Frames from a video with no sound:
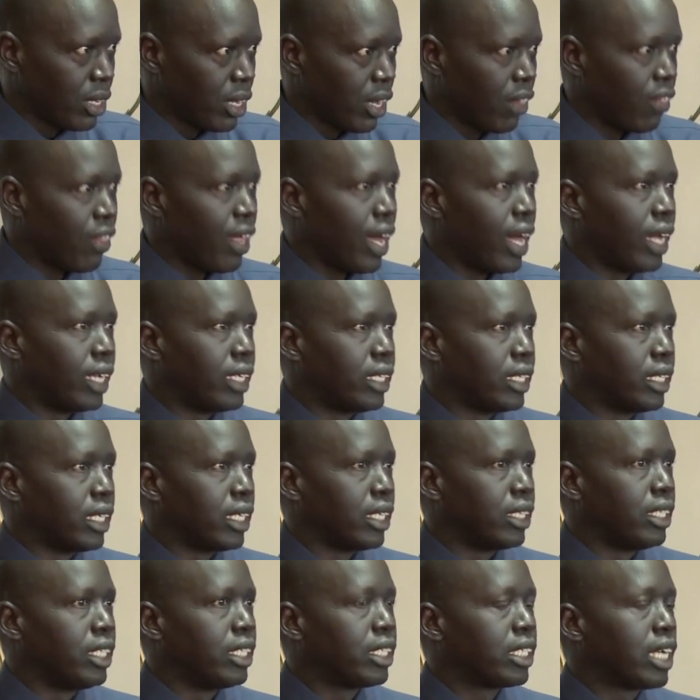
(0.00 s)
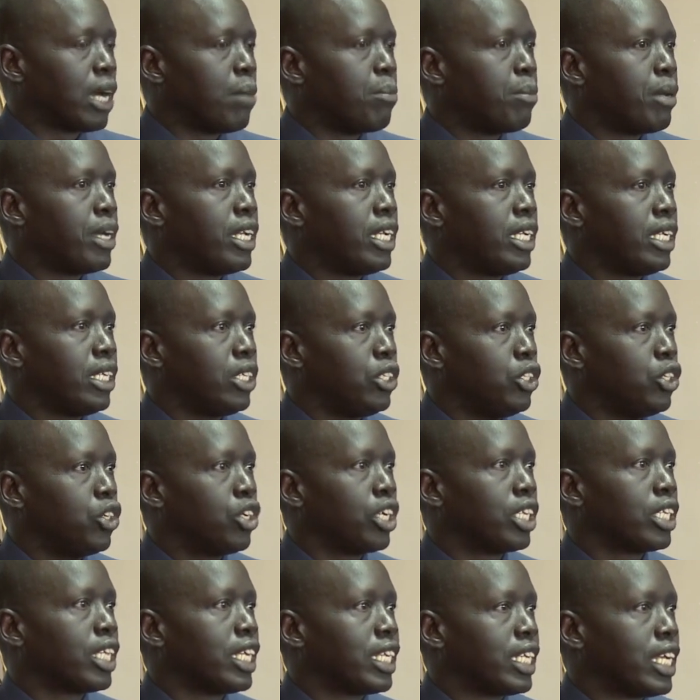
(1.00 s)
That this company,
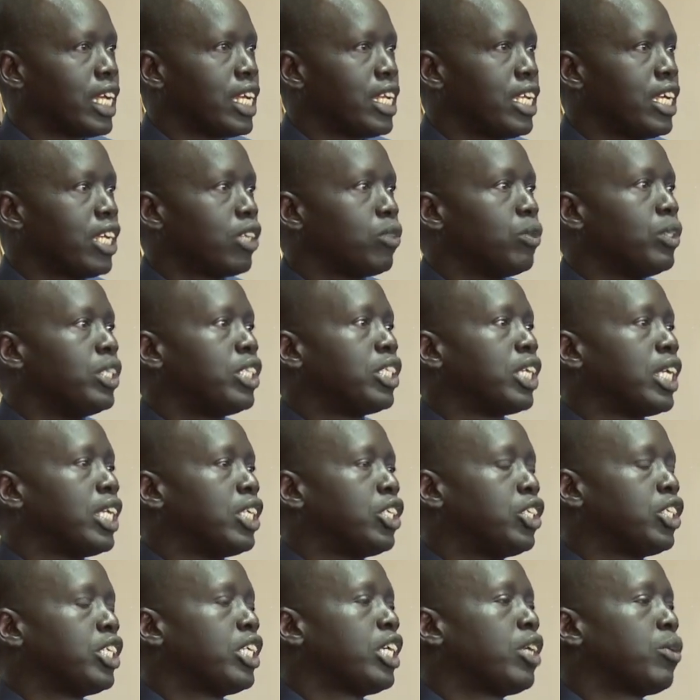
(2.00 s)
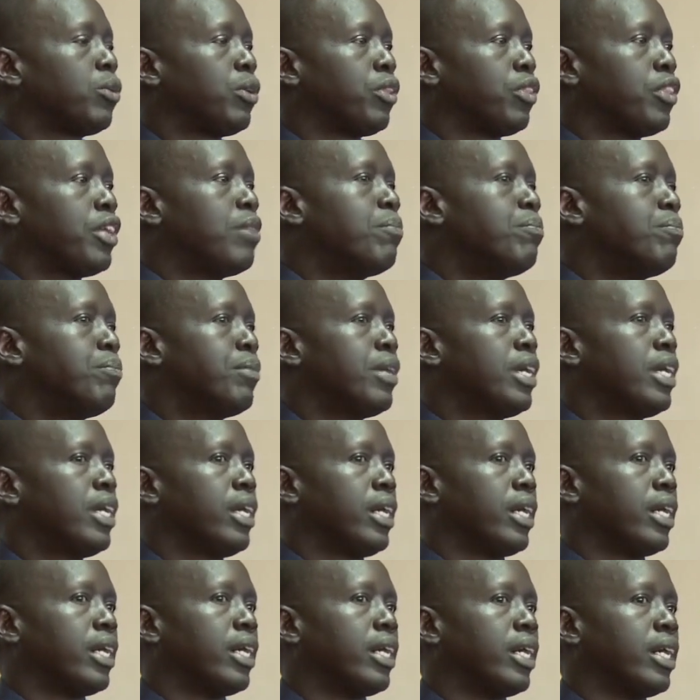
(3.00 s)
during the 10 years, we shall share with them
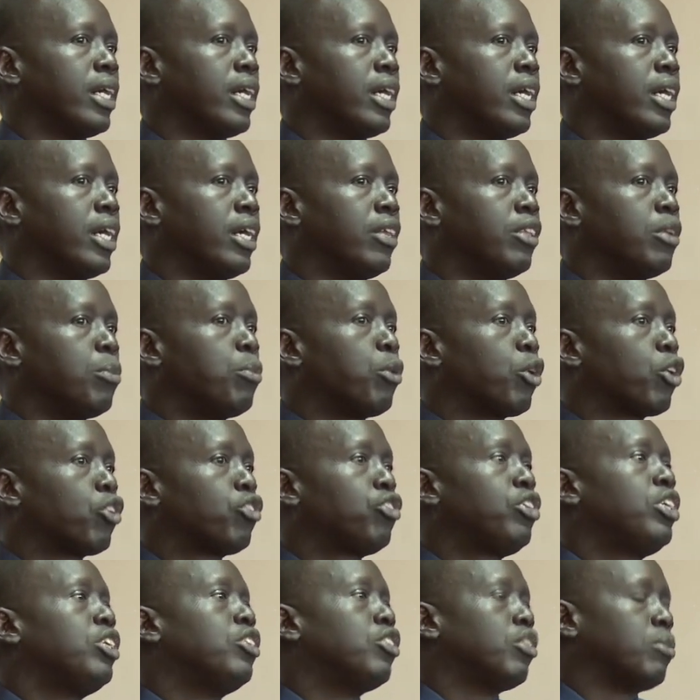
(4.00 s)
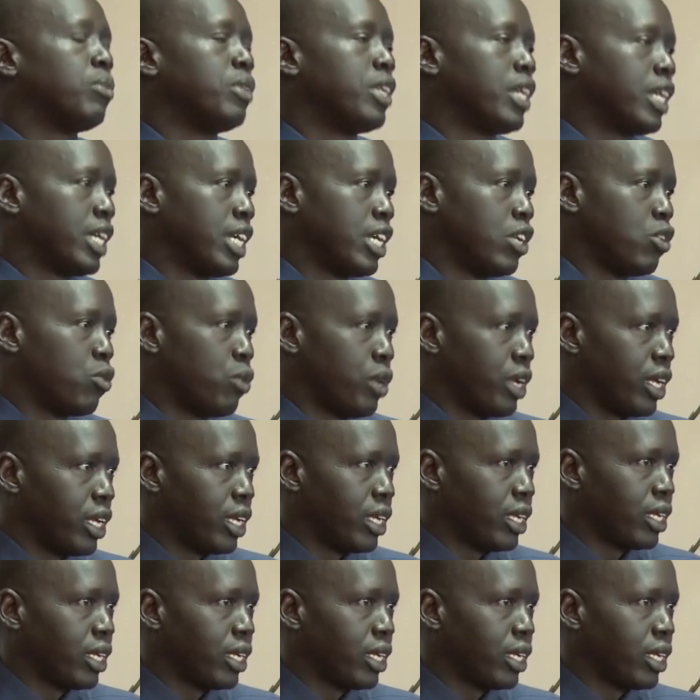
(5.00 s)
the proceeds of the gateway.